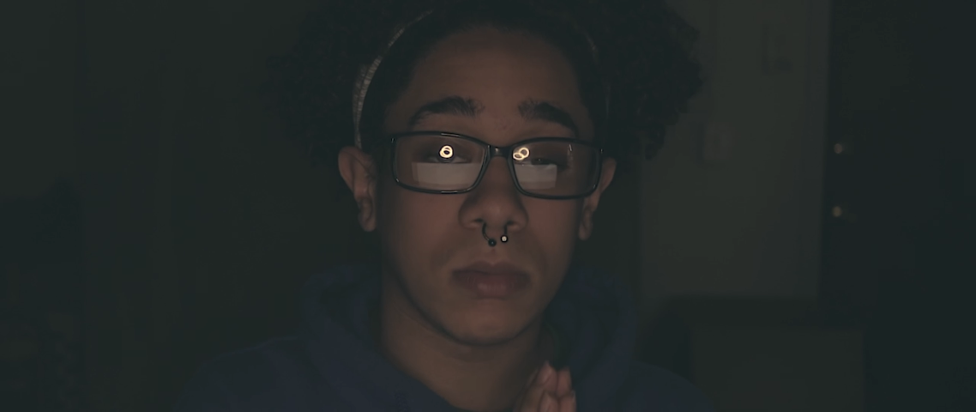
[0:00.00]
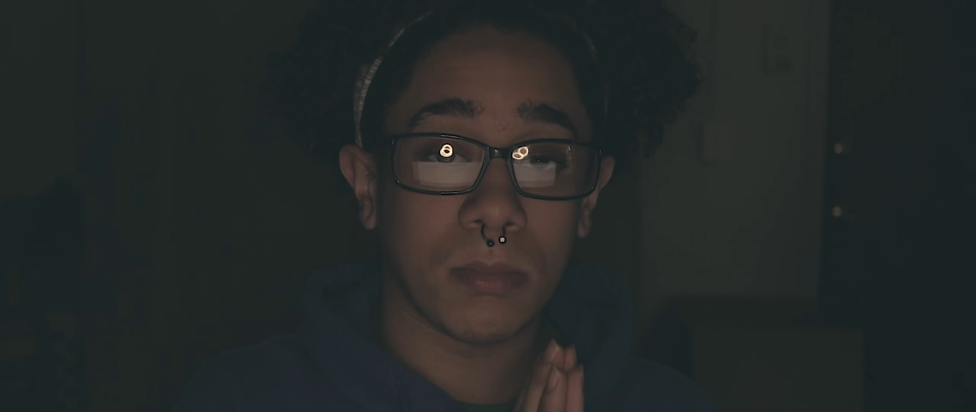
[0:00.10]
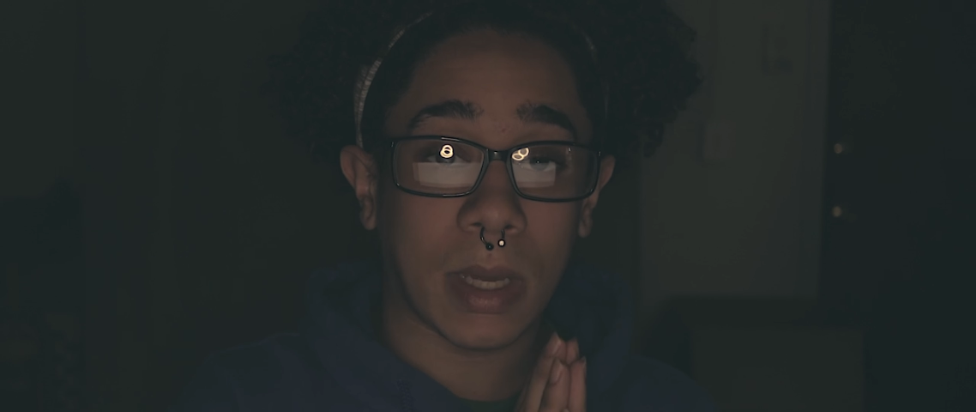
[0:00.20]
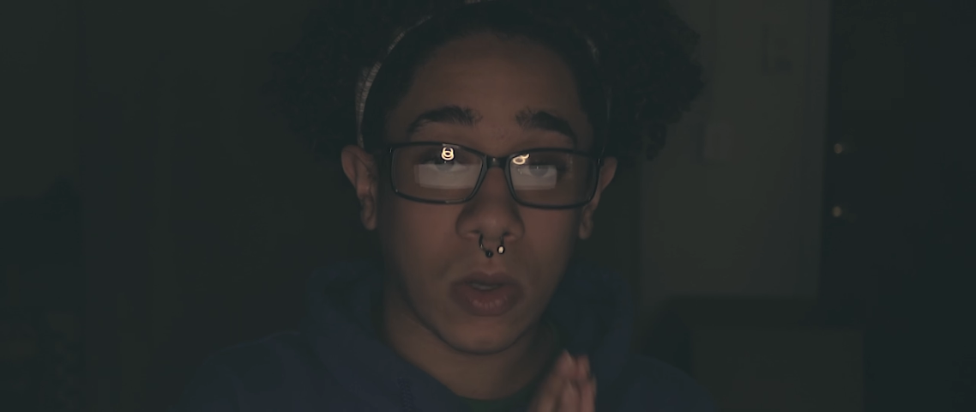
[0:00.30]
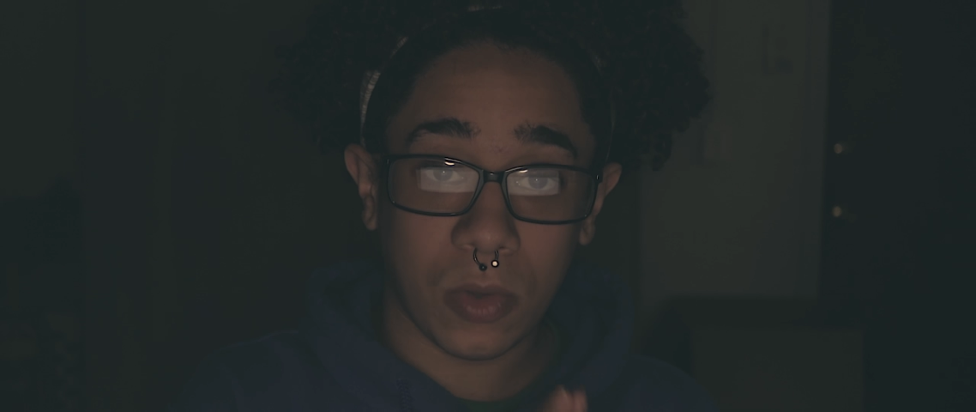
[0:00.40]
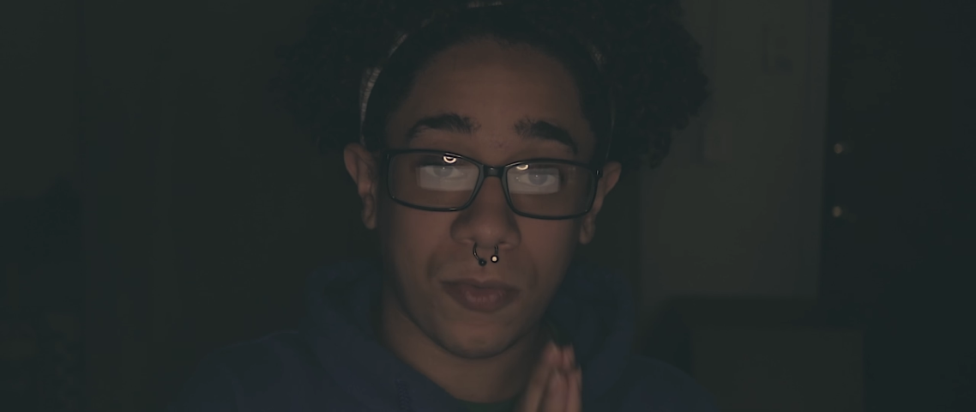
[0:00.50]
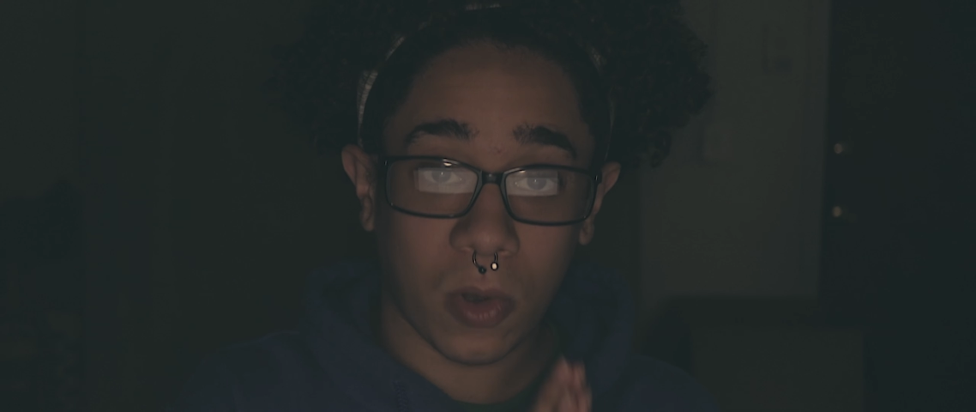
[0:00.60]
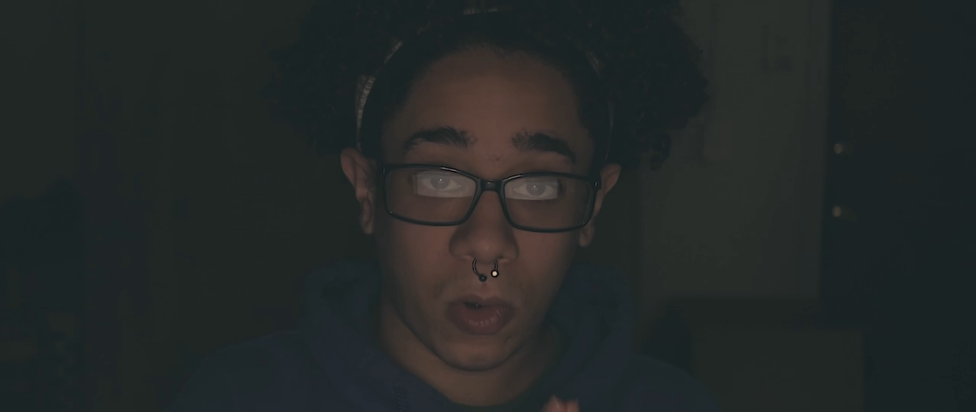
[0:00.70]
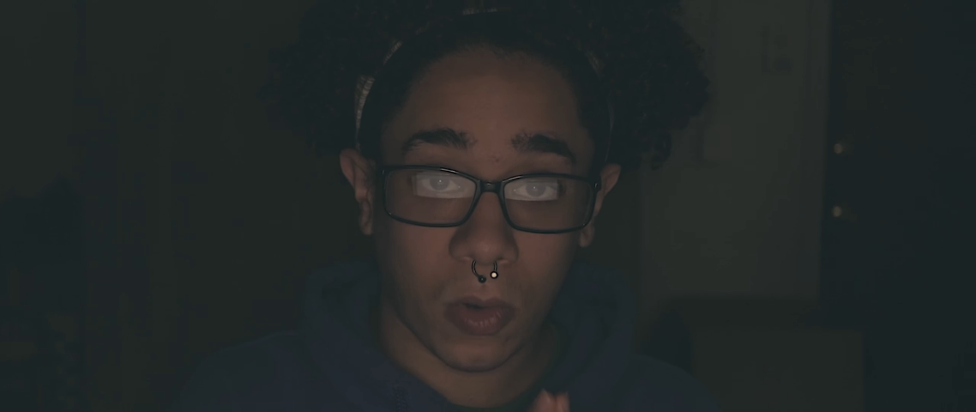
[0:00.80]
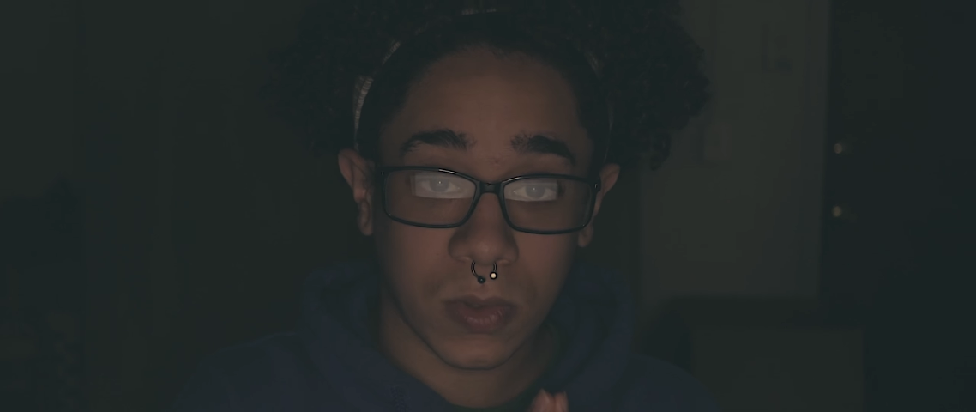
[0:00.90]
my old
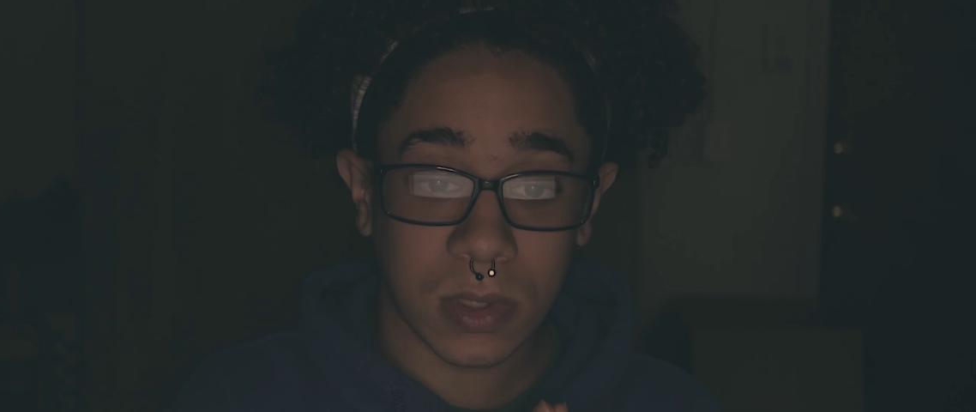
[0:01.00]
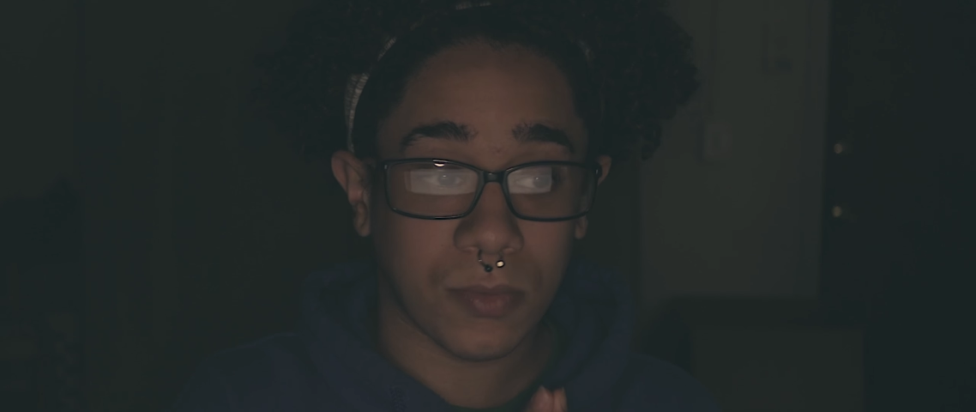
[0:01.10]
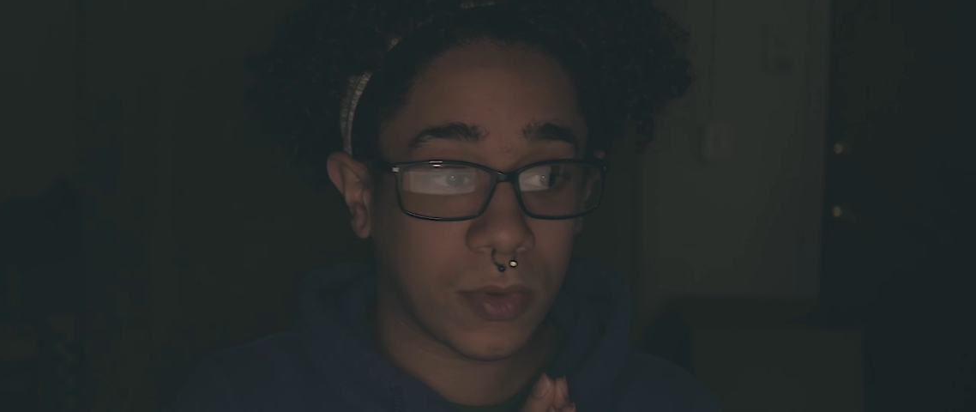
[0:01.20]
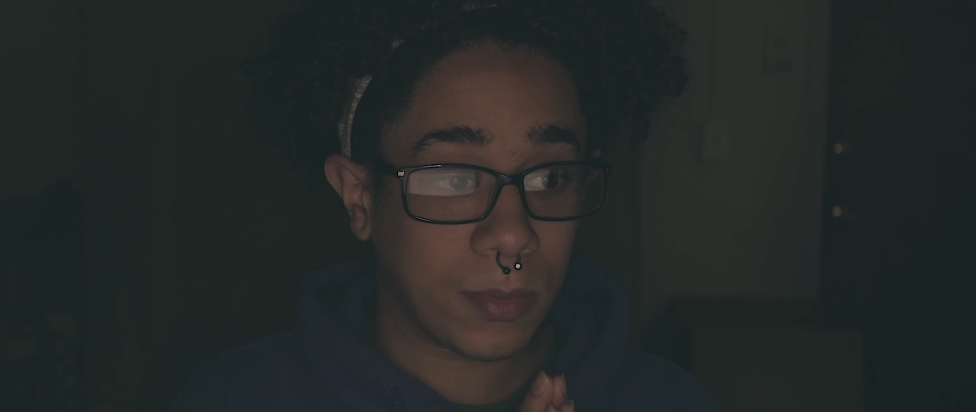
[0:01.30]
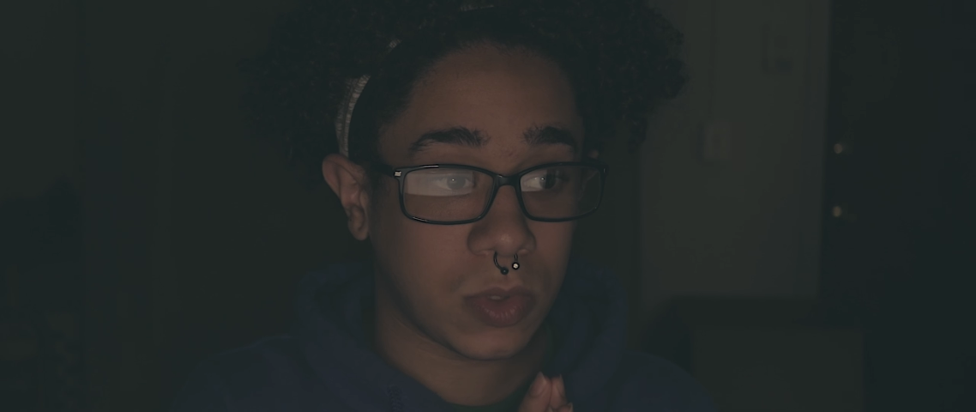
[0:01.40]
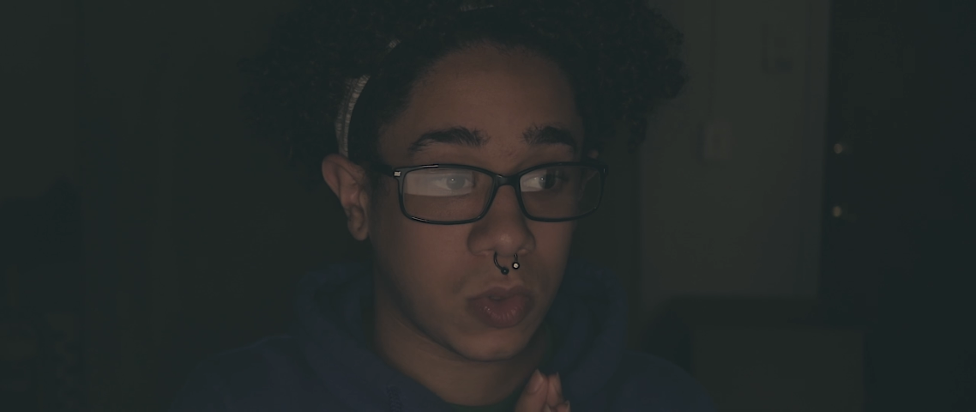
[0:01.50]
photos from